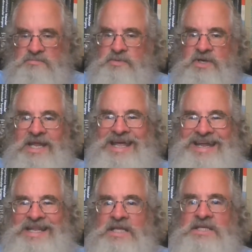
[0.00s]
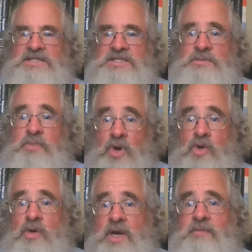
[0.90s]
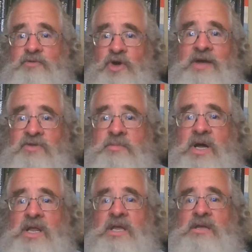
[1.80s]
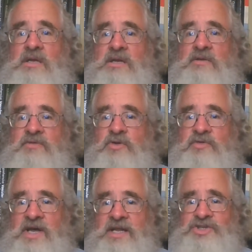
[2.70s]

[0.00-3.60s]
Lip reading: pretend that this is a program for everybody. And if you've had a